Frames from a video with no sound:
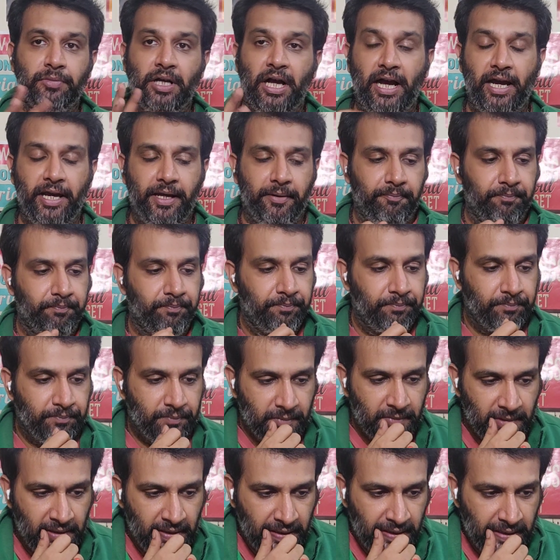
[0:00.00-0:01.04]
Hi.
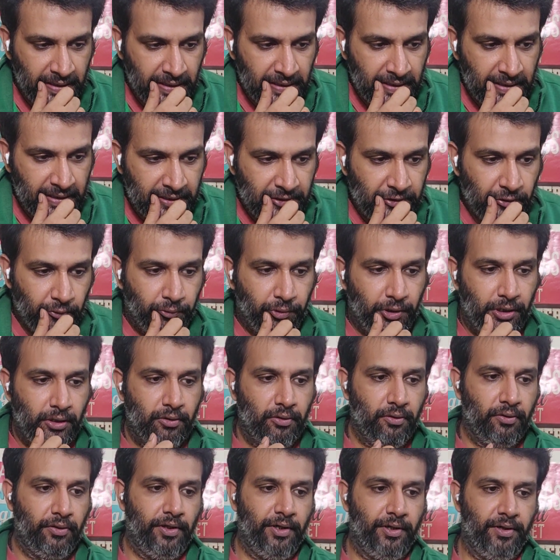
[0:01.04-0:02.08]
So
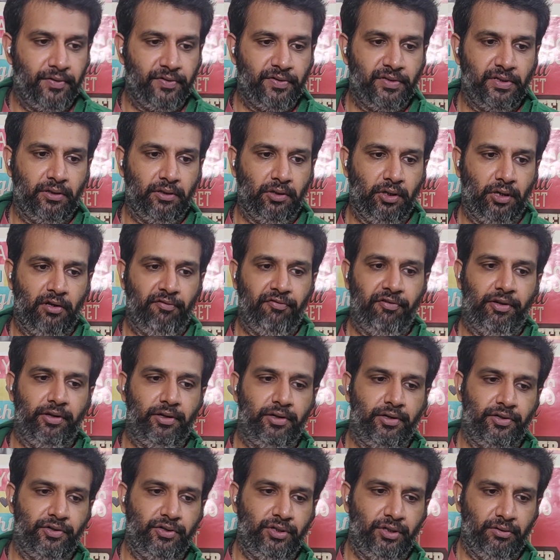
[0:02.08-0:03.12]
Virgo, there's a lot of
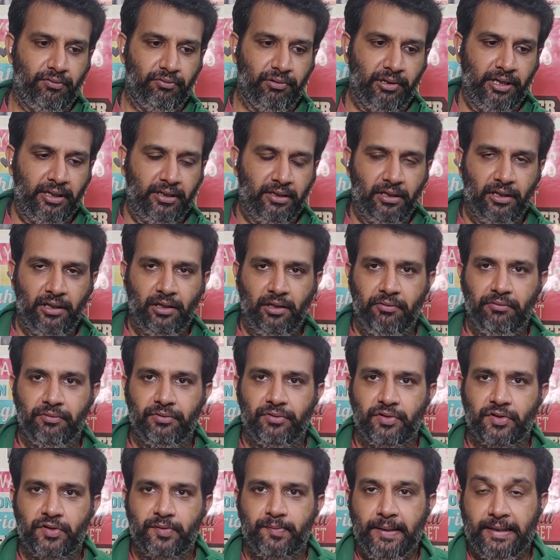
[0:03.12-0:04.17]
energy right now
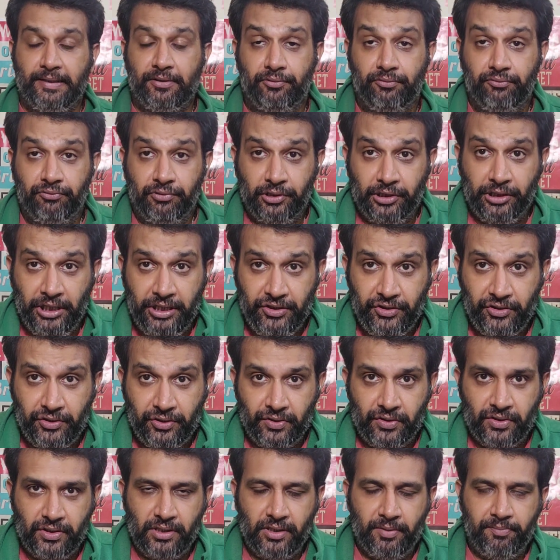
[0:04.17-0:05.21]
with respect to
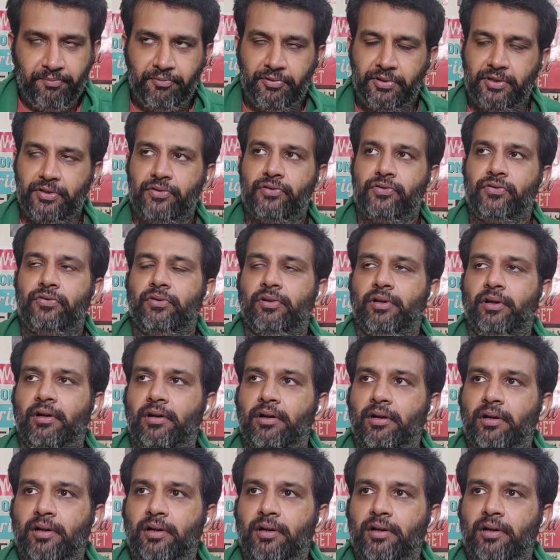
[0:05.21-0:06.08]
relationships.